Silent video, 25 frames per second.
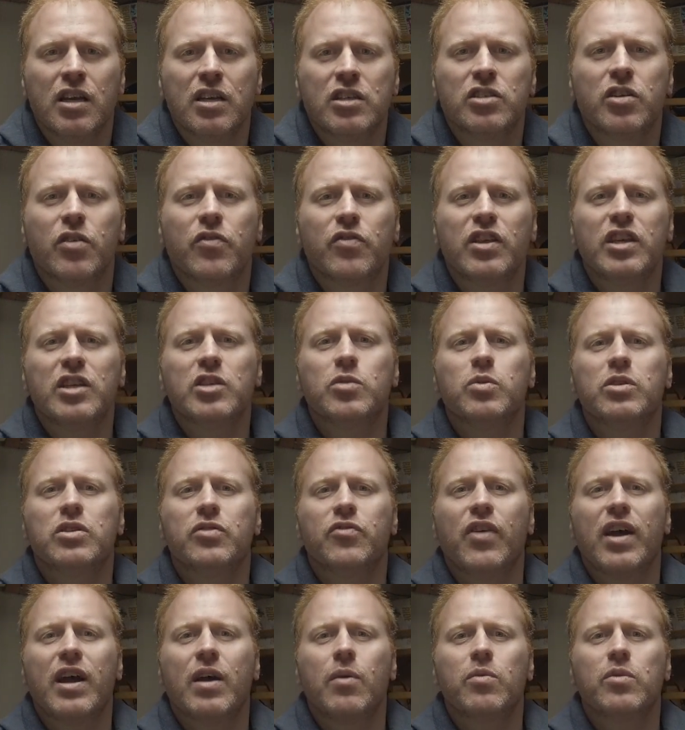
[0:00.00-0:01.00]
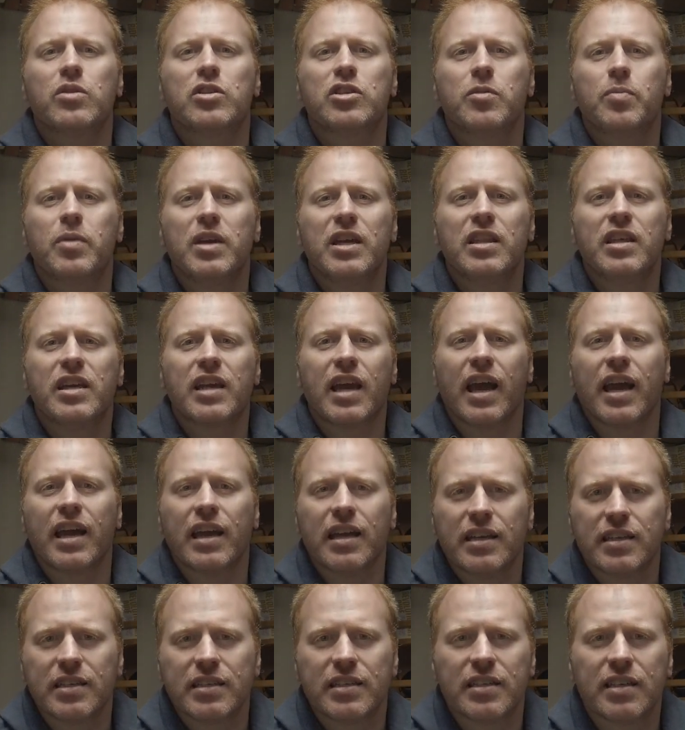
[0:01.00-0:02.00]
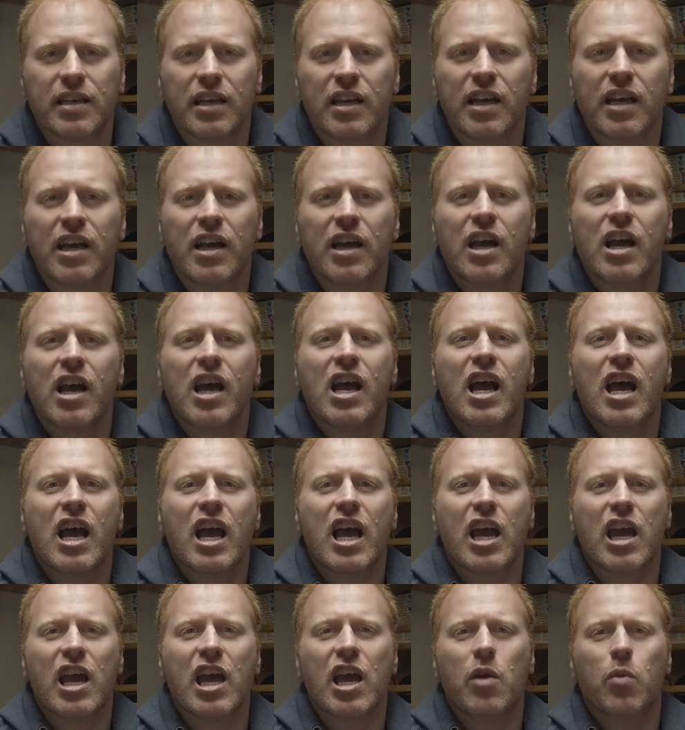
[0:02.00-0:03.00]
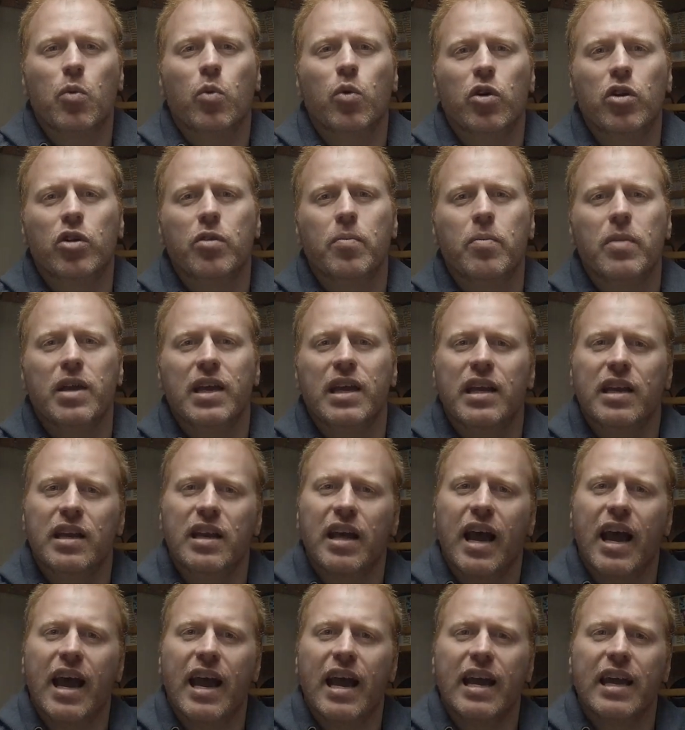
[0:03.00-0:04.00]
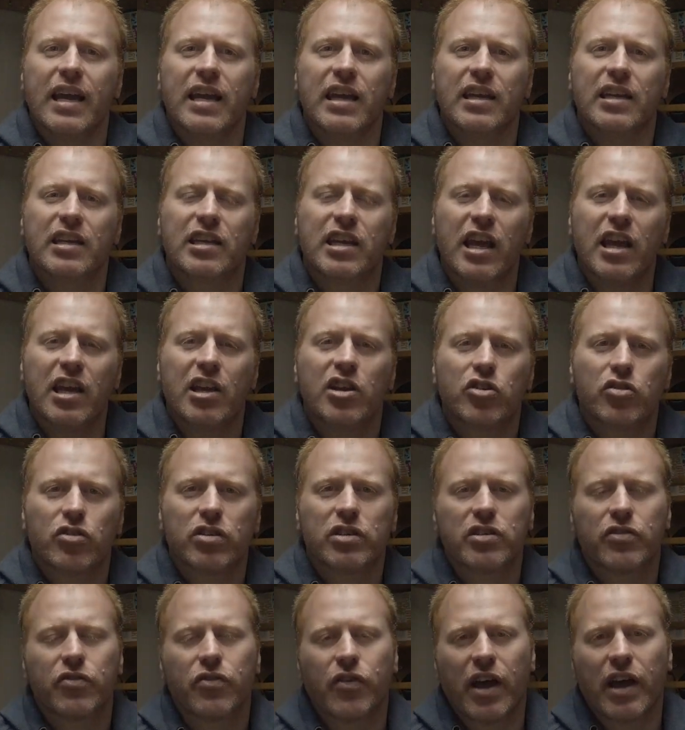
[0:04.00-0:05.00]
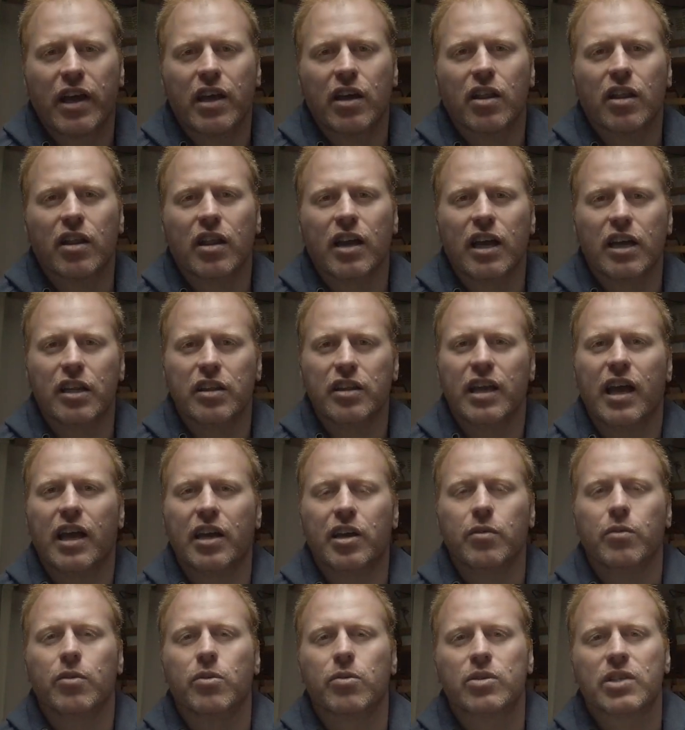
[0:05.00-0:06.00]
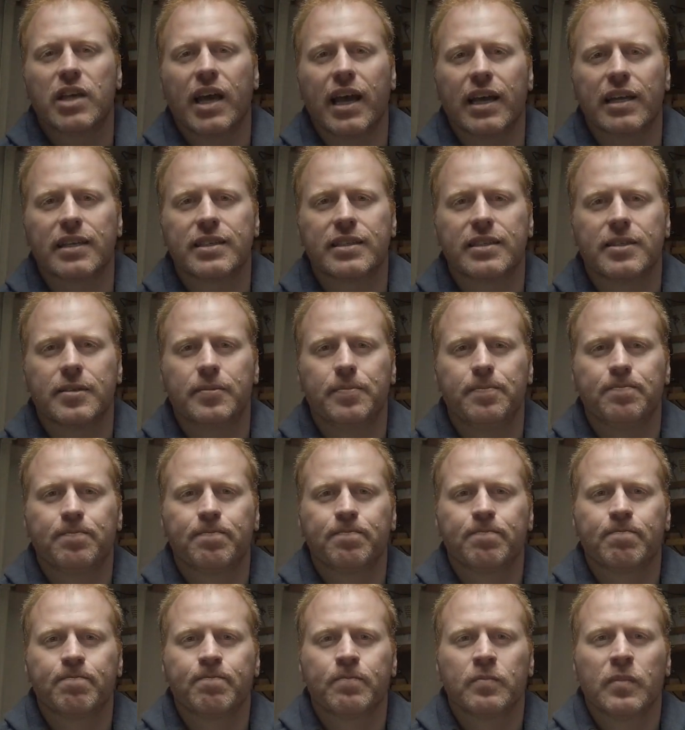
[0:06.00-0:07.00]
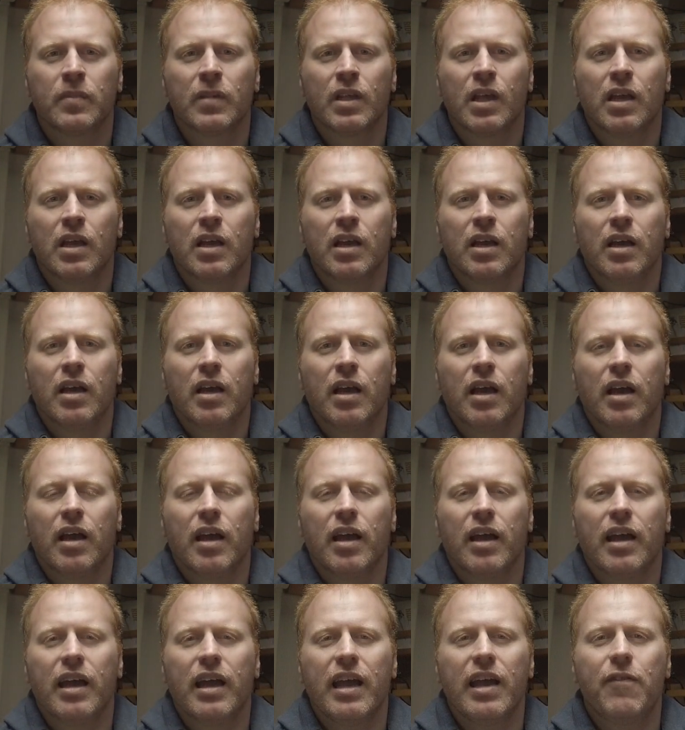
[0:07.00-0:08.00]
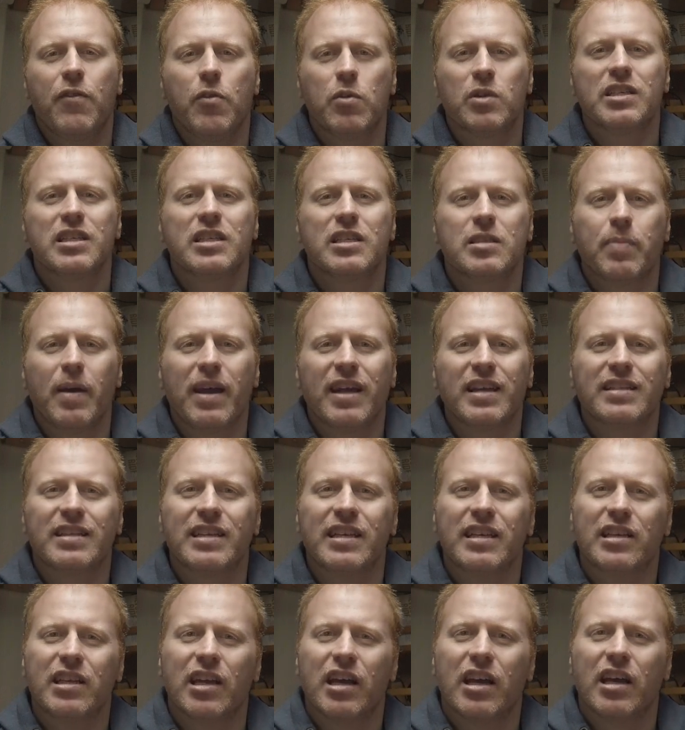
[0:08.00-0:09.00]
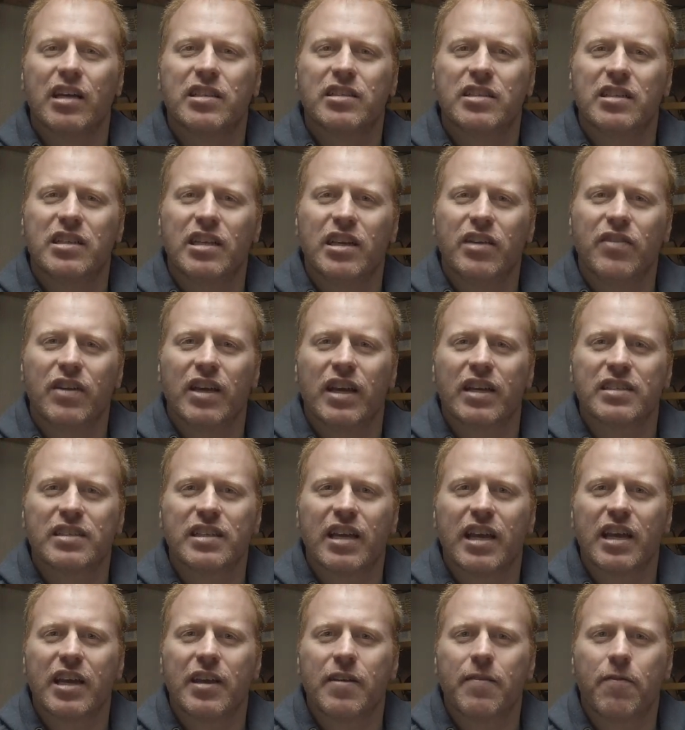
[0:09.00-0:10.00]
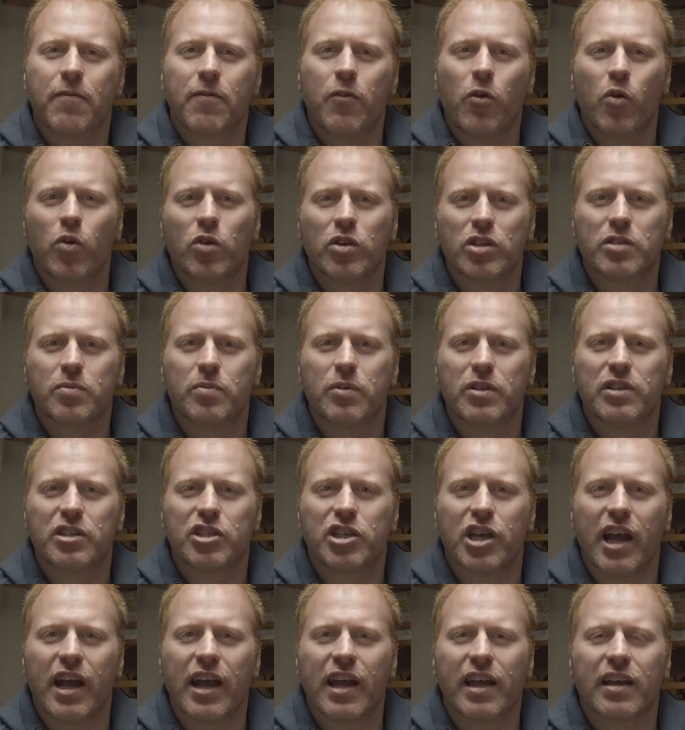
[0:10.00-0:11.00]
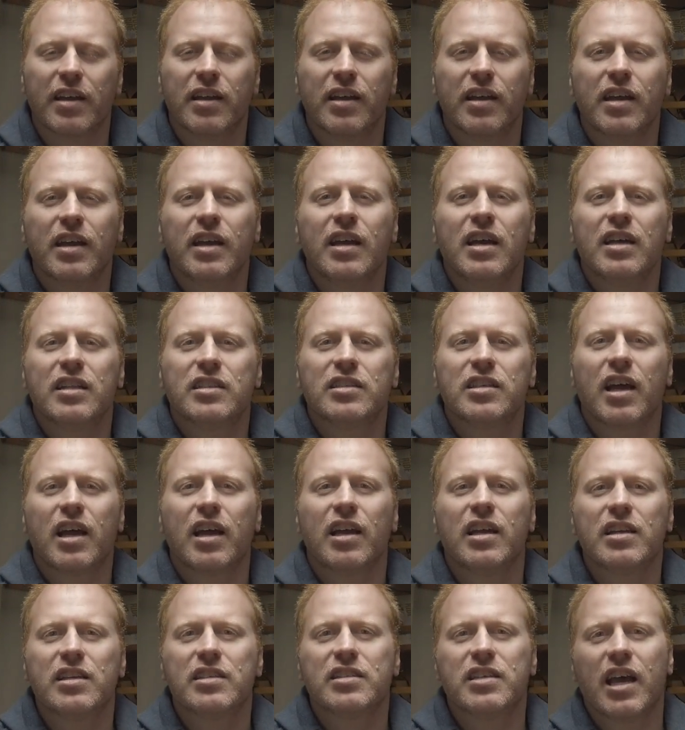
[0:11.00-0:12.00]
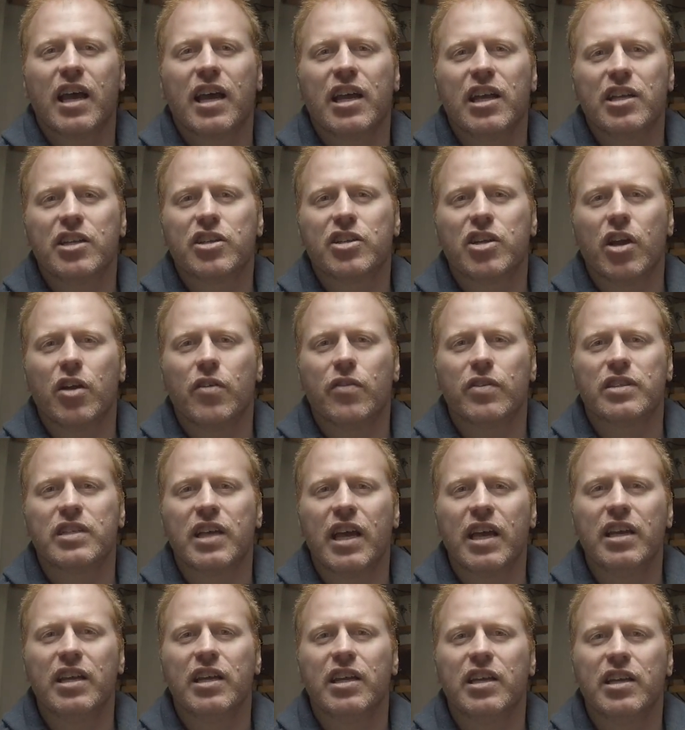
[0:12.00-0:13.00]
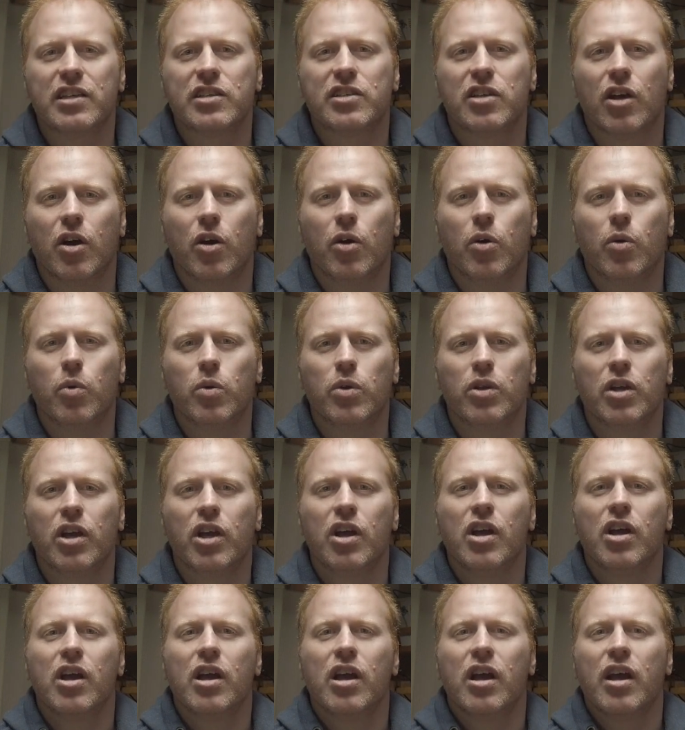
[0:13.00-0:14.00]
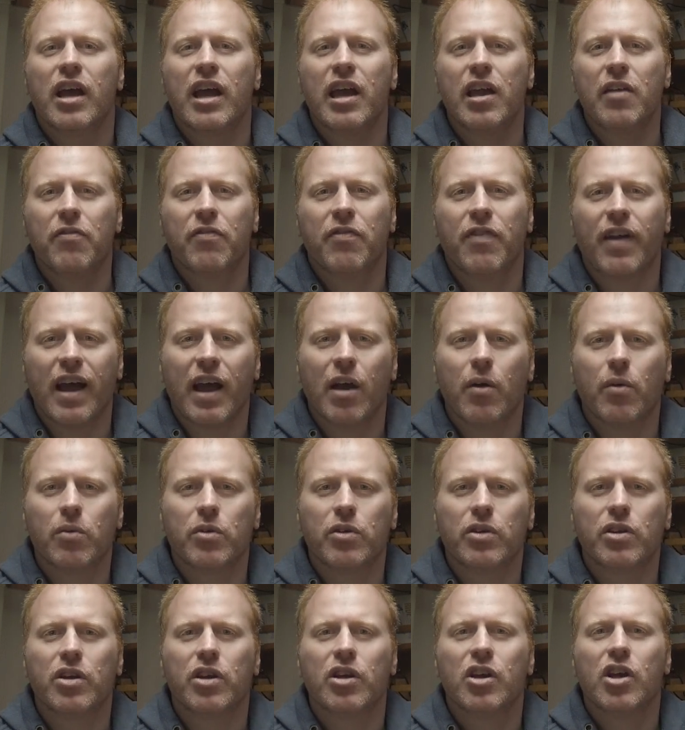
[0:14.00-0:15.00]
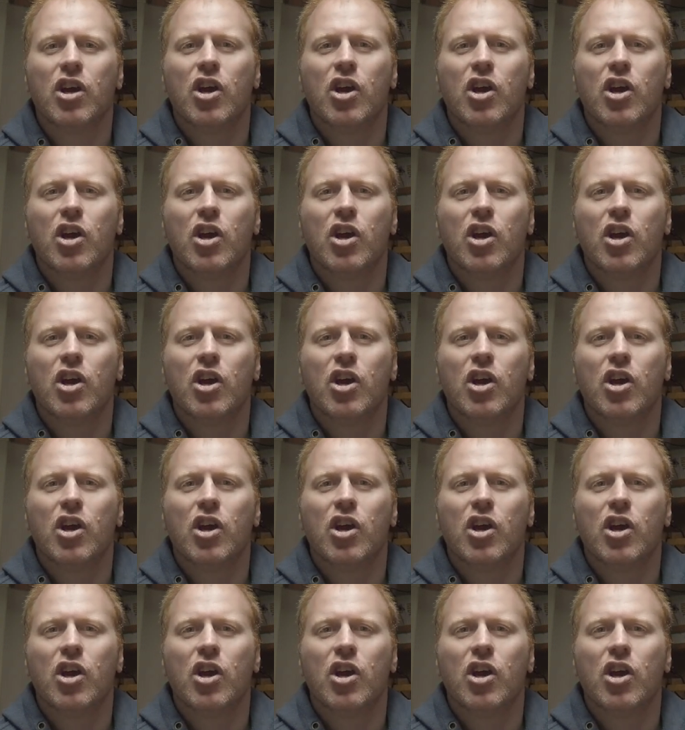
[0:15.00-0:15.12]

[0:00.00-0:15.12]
So if this was found to be the case, it would mean a dangerous fail at the annual test. If it was inspected at a DVSA enforcement check, tyres aged over 10 years old, if found